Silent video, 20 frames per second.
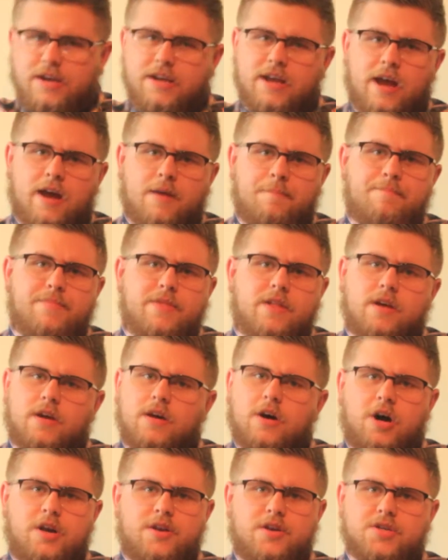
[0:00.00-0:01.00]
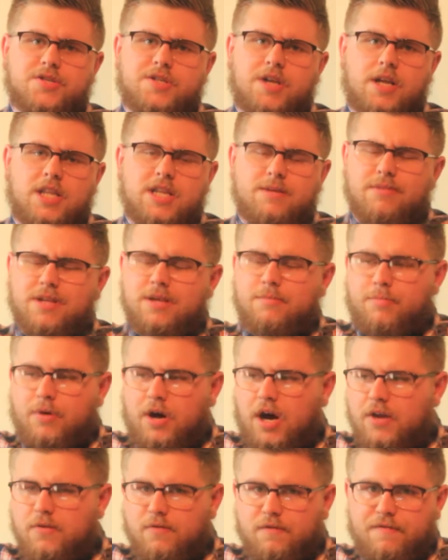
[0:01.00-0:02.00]
Yeah, understandably,
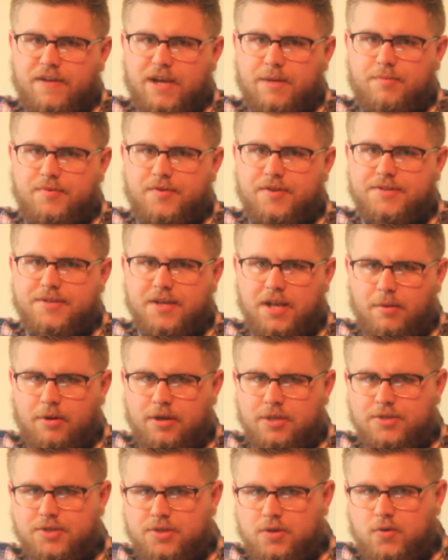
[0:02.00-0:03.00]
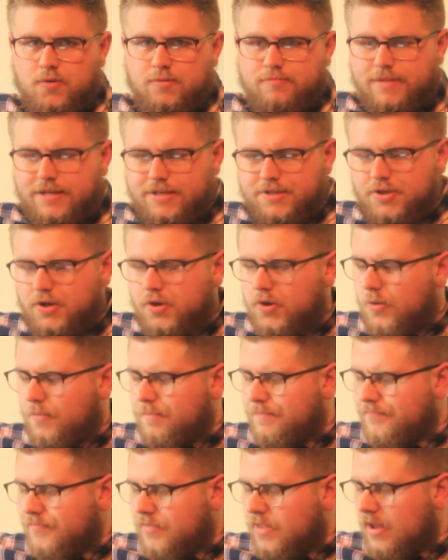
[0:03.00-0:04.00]
but I don't vape in the cinema, so it's
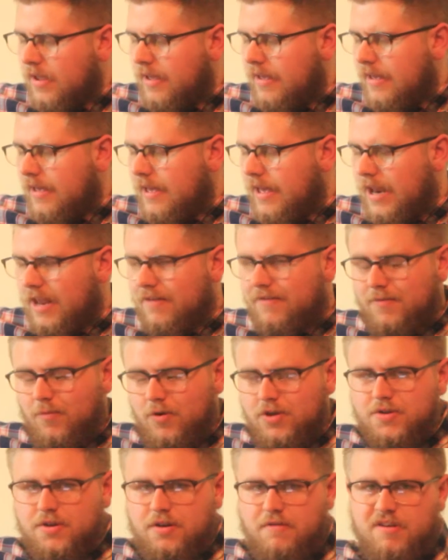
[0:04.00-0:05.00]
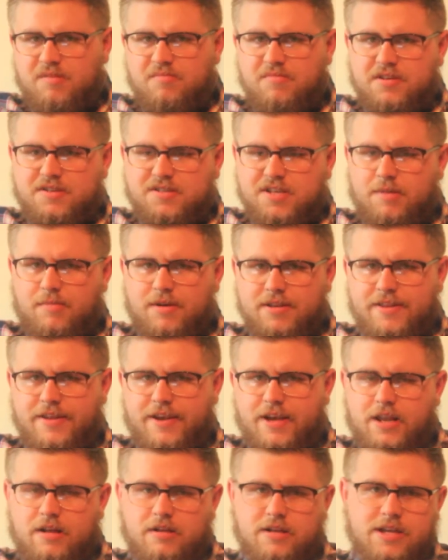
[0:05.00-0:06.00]
cool. And if I was going to vape in the cinema, I'd
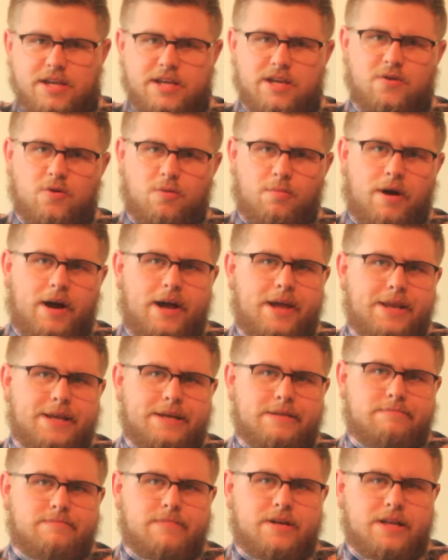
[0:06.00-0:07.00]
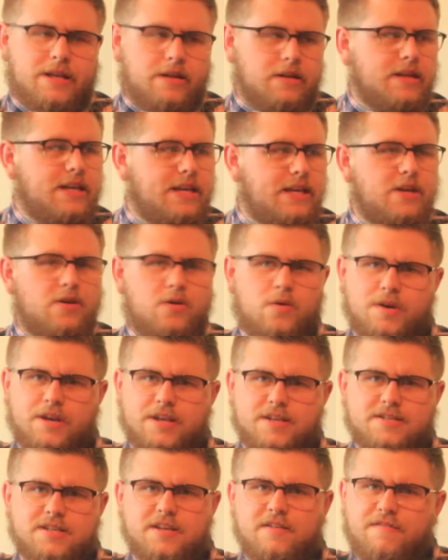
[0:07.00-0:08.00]
take a little Ego battery, a little Ego
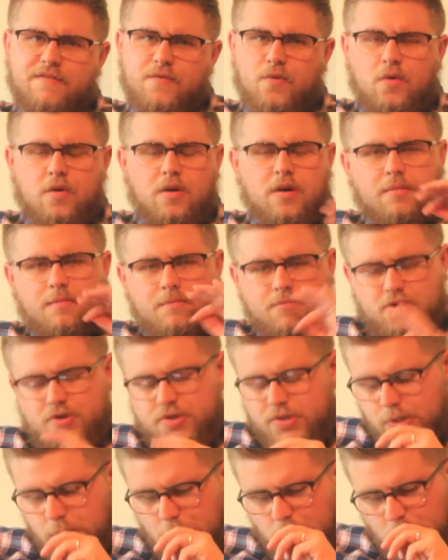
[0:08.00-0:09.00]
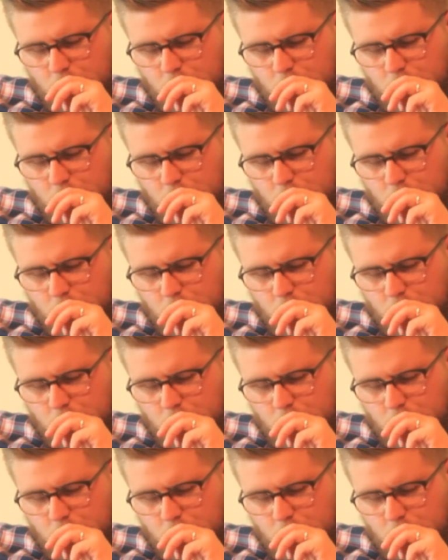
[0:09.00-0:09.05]
and a C4, just...